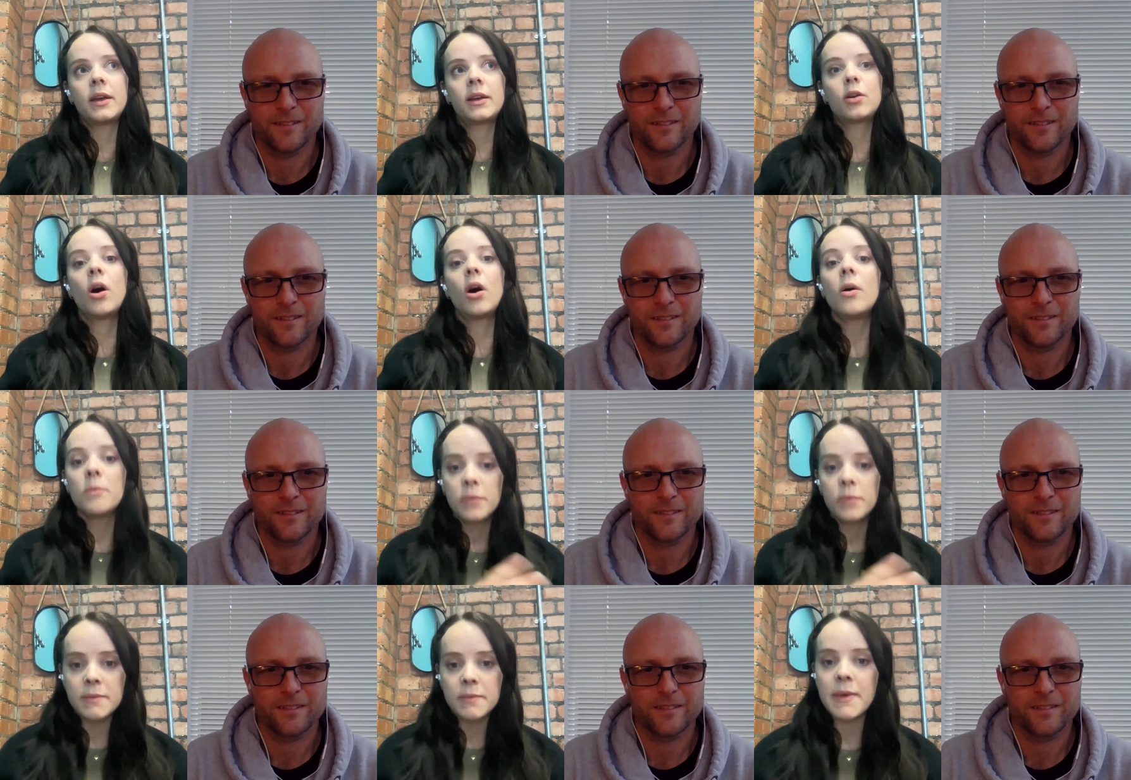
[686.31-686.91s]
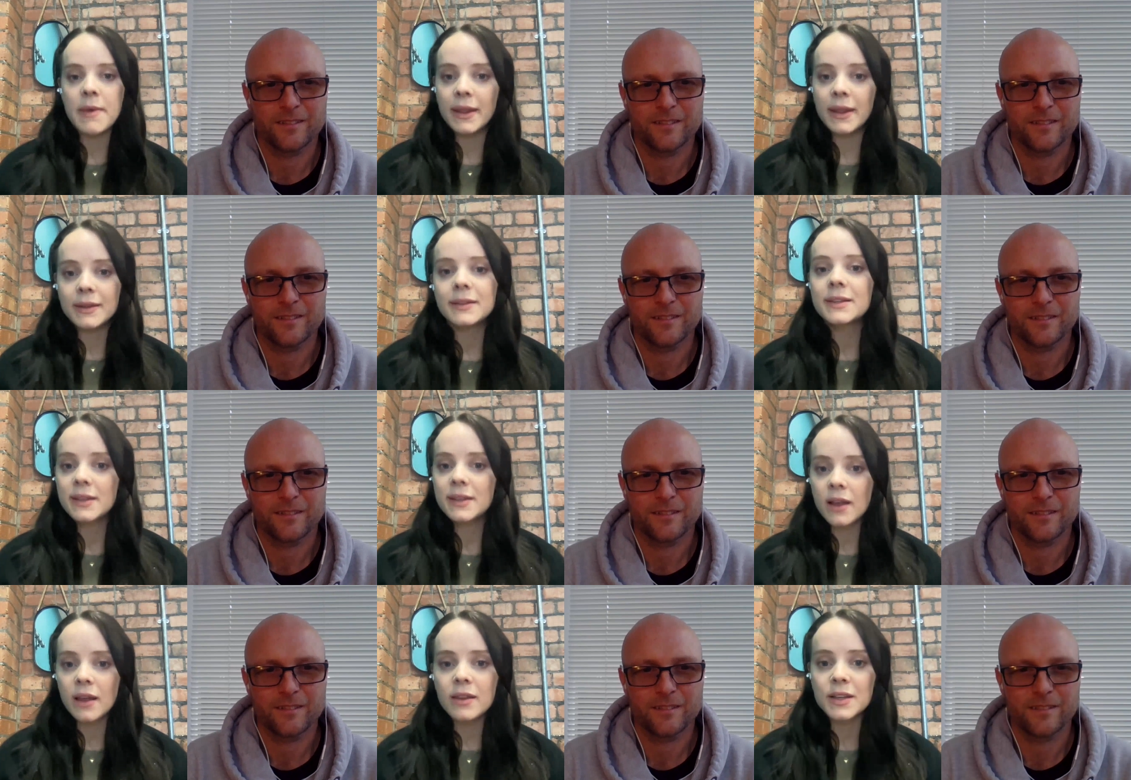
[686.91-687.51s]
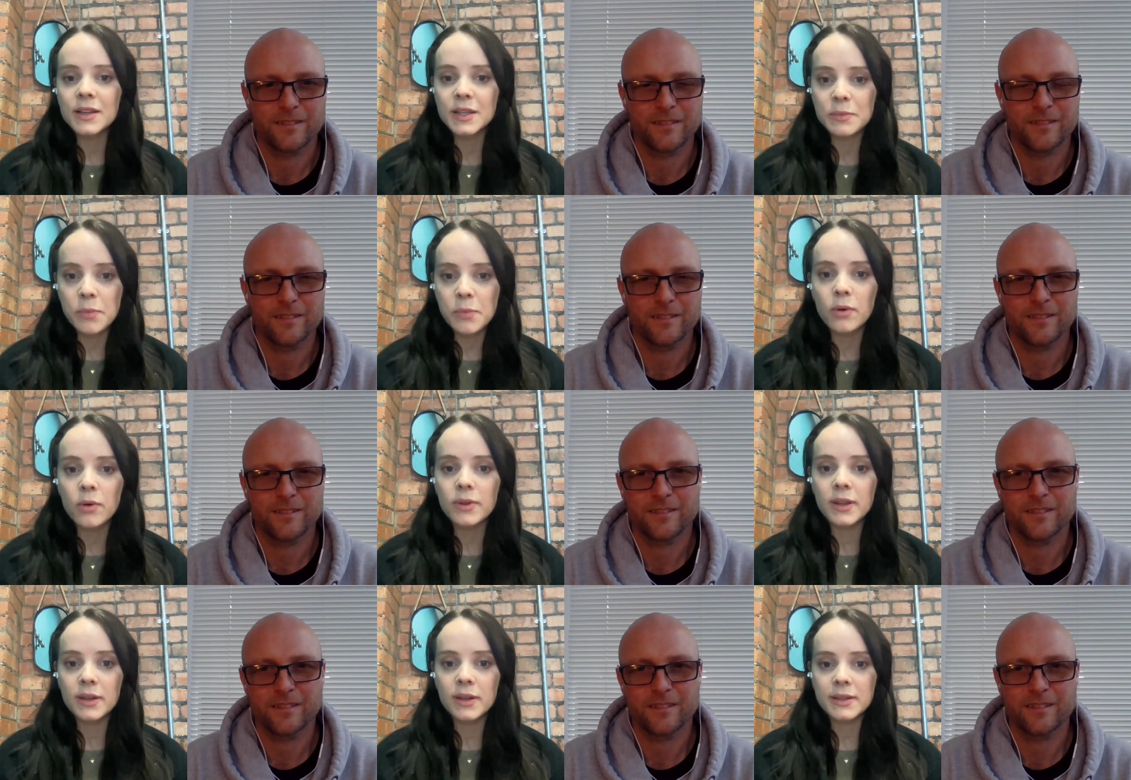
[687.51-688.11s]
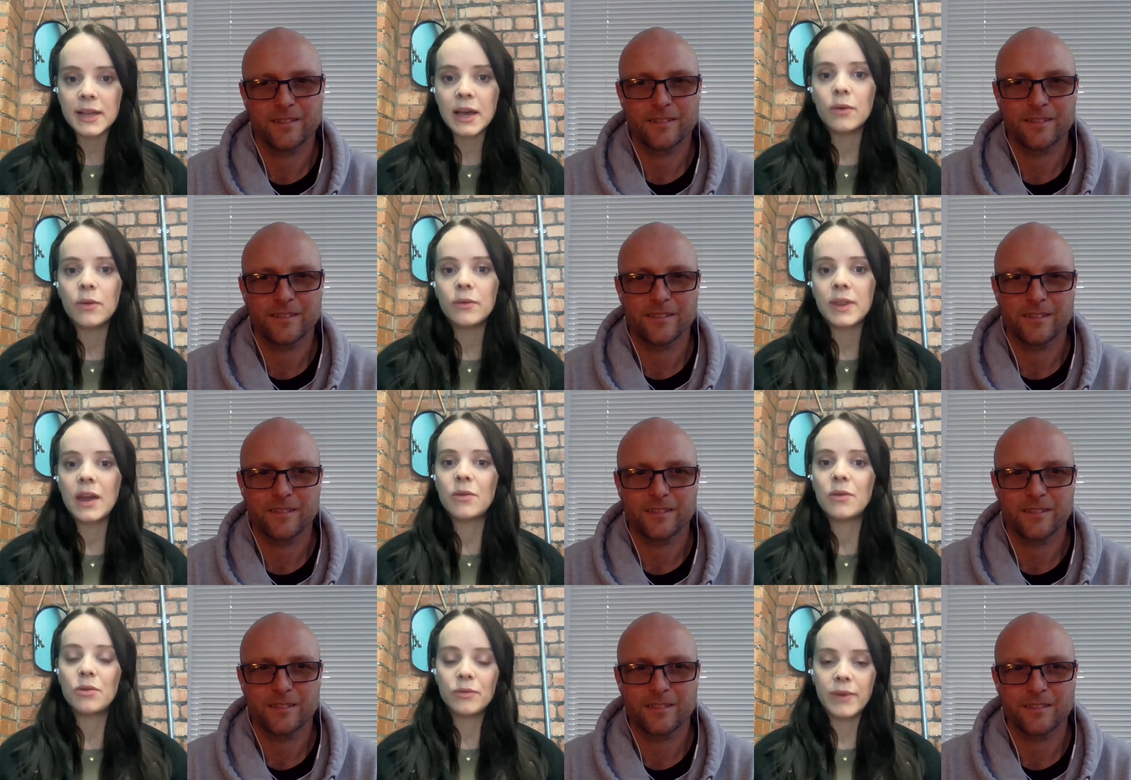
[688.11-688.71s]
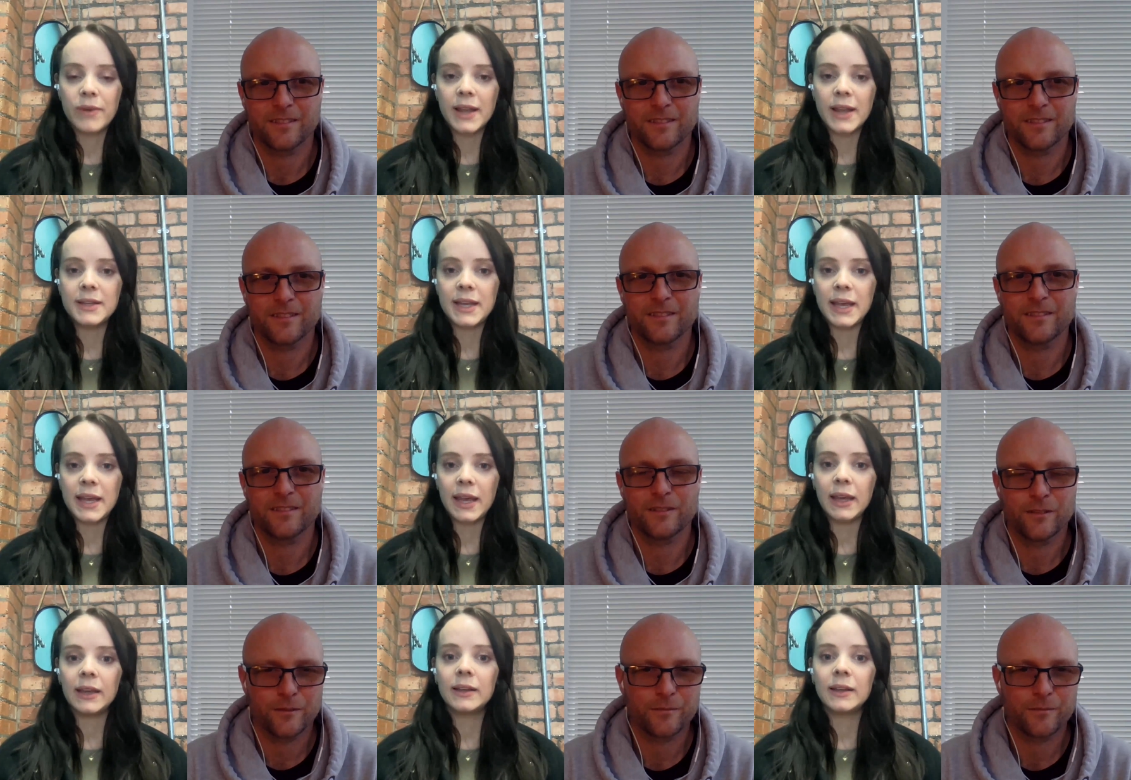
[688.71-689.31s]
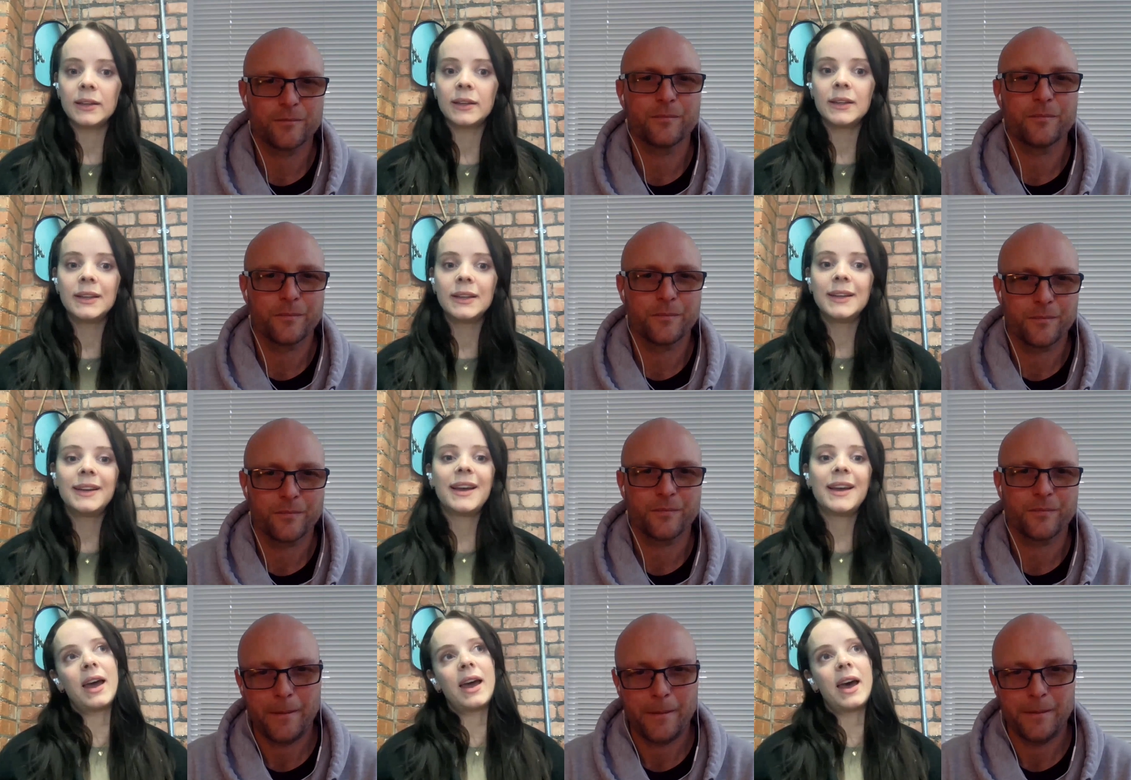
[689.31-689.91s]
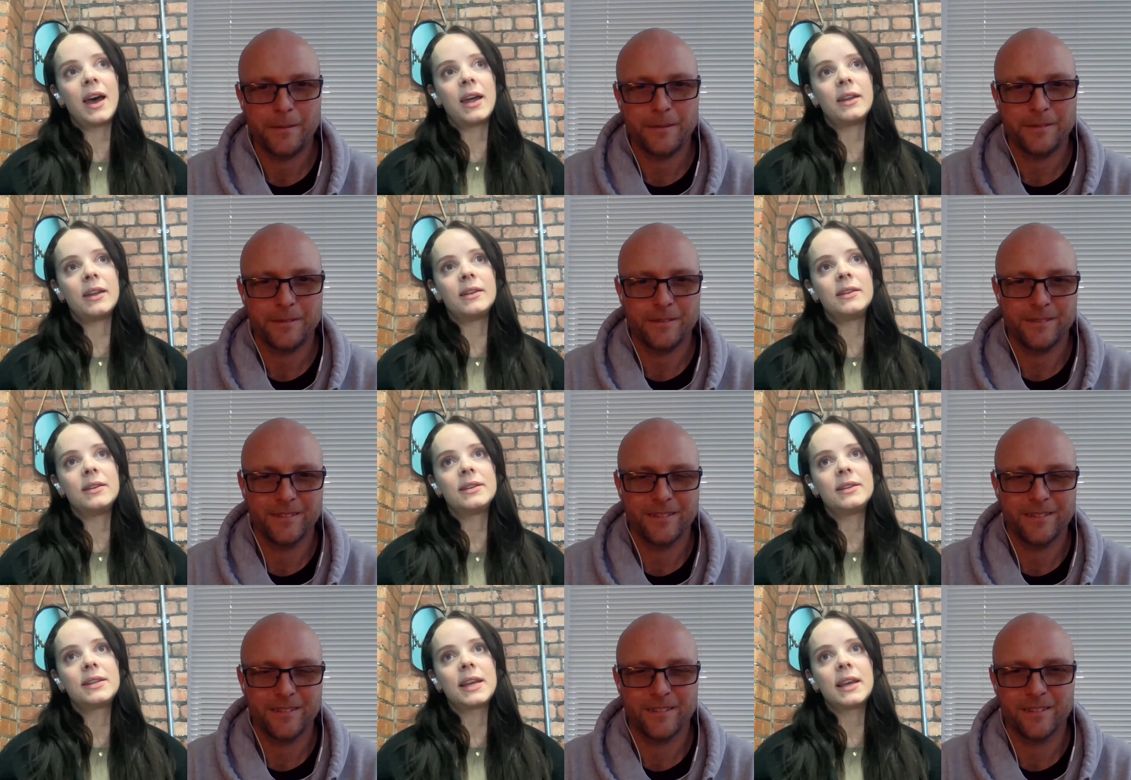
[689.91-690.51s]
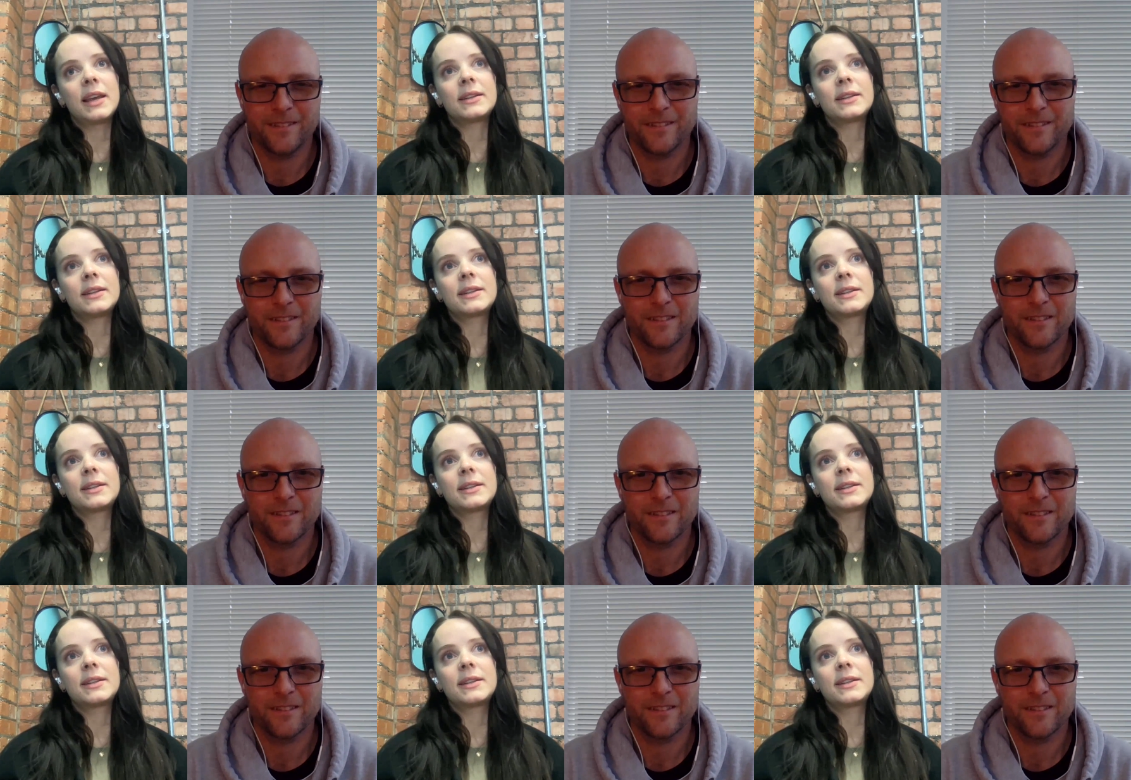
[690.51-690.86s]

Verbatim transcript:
Speaker 1: complements the other support that's out there already. And it's